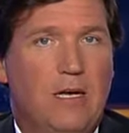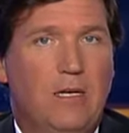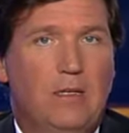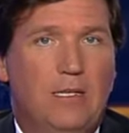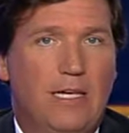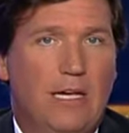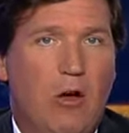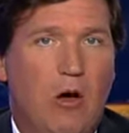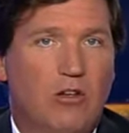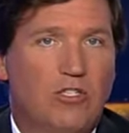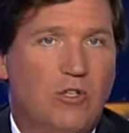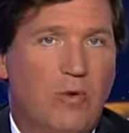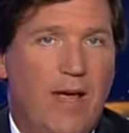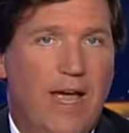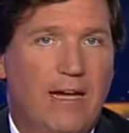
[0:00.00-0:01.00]
Lee
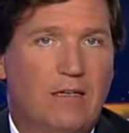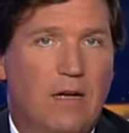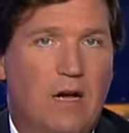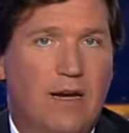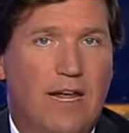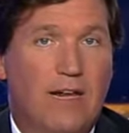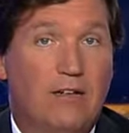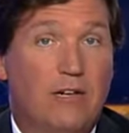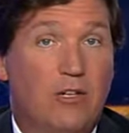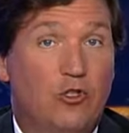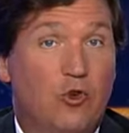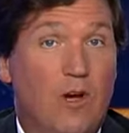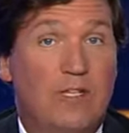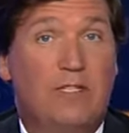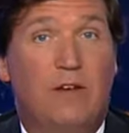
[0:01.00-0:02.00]
also egged on
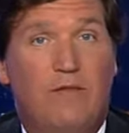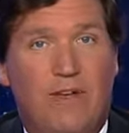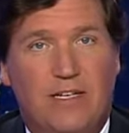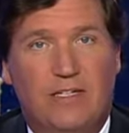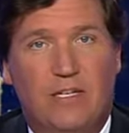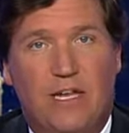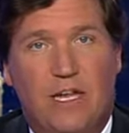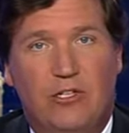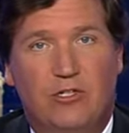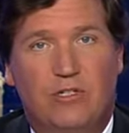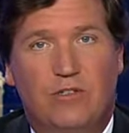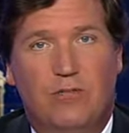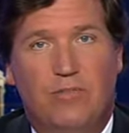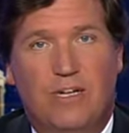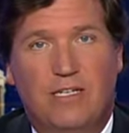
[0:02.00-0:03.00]
antitrust
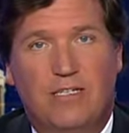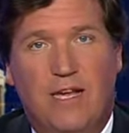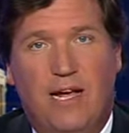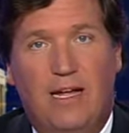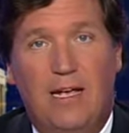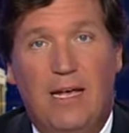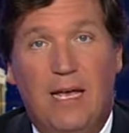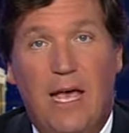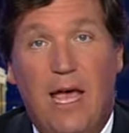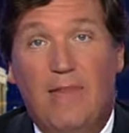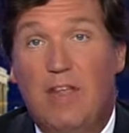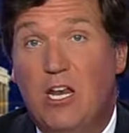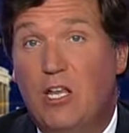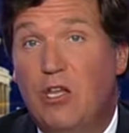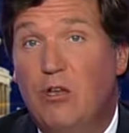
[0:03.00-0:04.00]
investigations of big tech
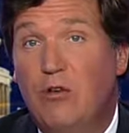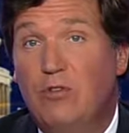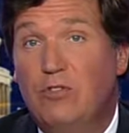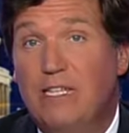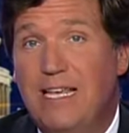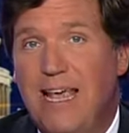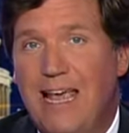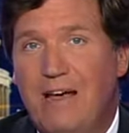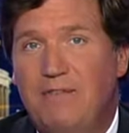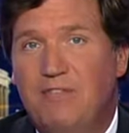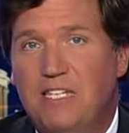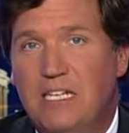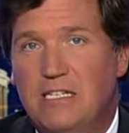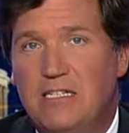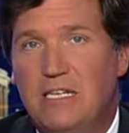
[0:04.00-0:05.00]
and then accused the
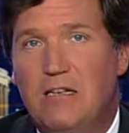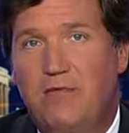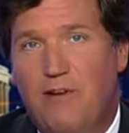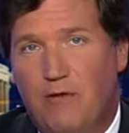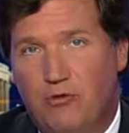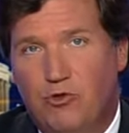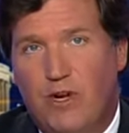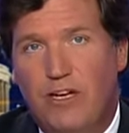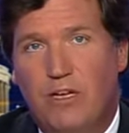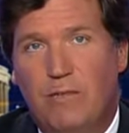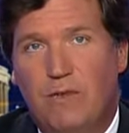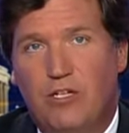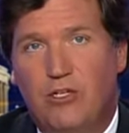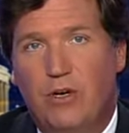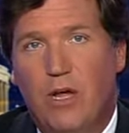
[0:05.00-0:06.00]
FTC, the Federal Trade
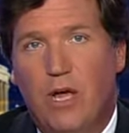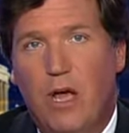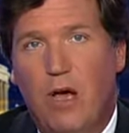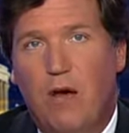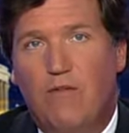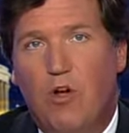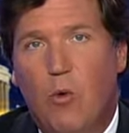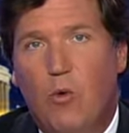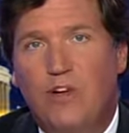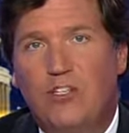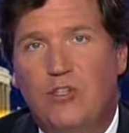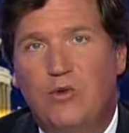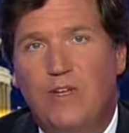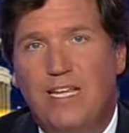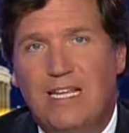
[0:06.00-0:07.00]
Commission, of going
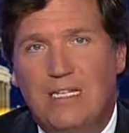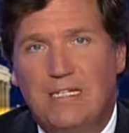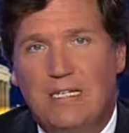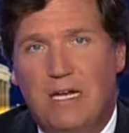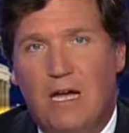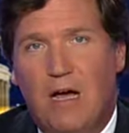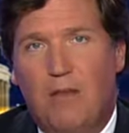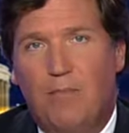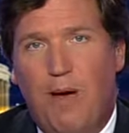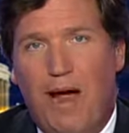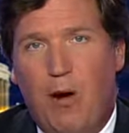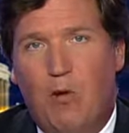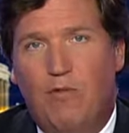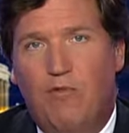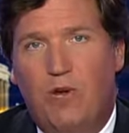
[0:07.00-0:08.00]
too easy on
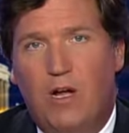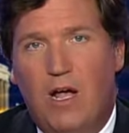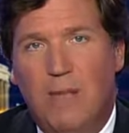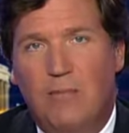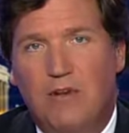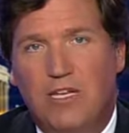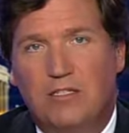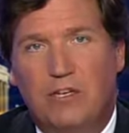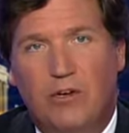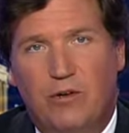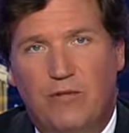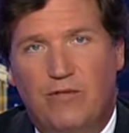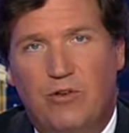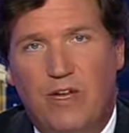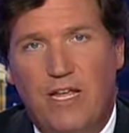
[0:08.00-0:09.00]
powerful companies, and
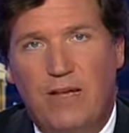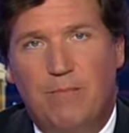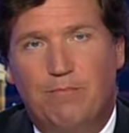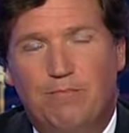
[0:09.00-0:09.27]
good for him.